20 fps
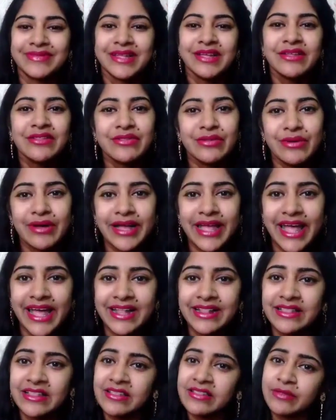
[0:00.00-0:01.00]
So again,
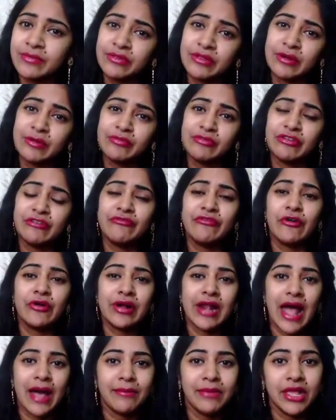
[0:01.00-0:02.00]
the subscription for
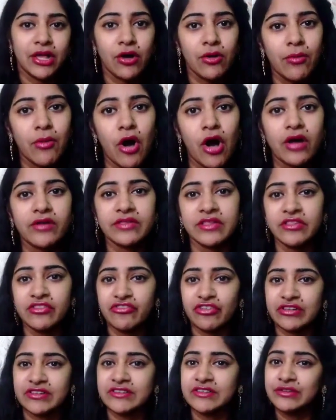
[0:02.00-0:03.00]
Glamego Box is
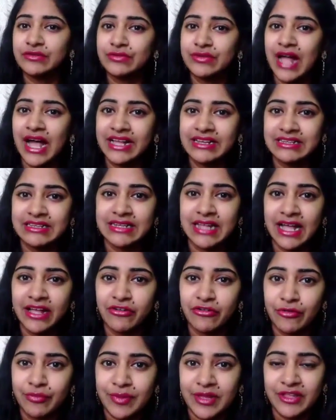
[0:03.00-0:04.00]
just 299
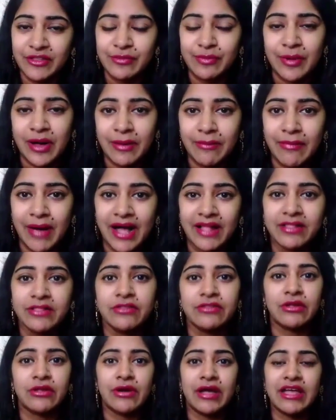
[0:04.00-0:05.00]
rupees per month.
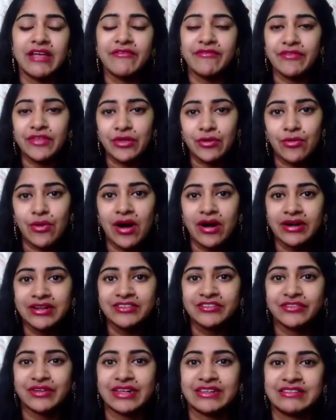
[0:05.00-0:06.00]
So if you are
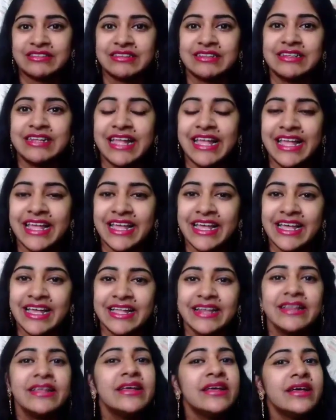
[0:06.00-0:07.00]
interested in
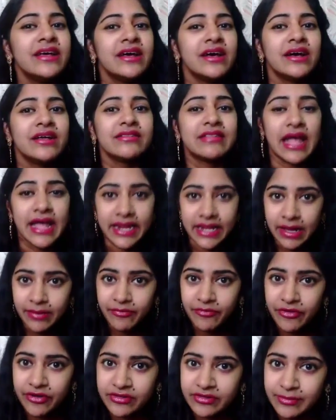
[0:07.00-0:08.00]
signing up for
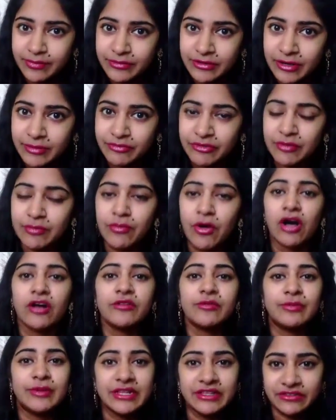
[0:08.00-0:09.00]
a subscription box,
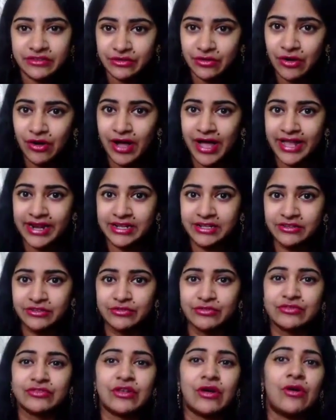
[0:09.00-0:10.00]
please do go ahead and do
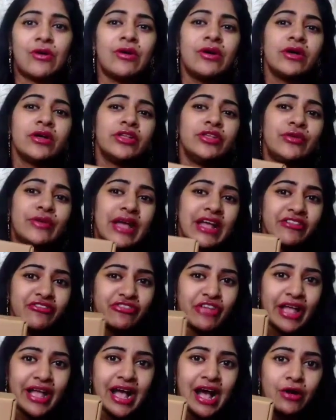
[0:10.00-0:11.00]
so. You can check
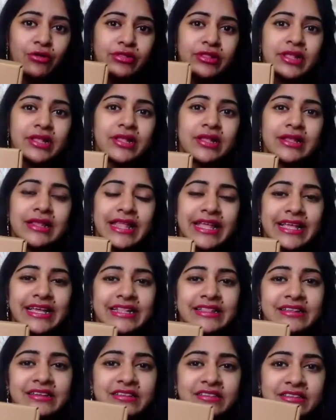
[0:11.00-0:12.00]
out the link in the
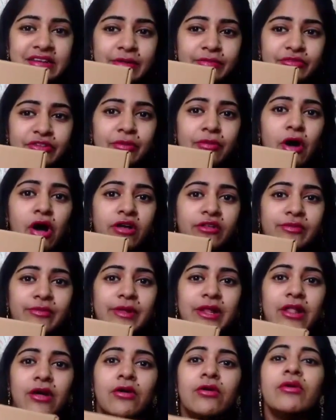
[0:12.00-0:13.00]
description box
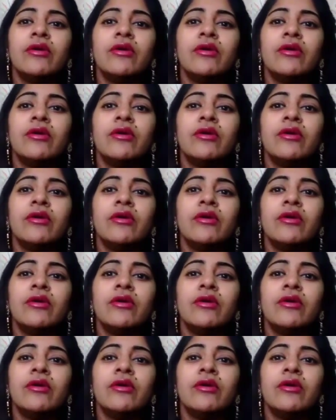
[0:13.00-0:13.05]
below.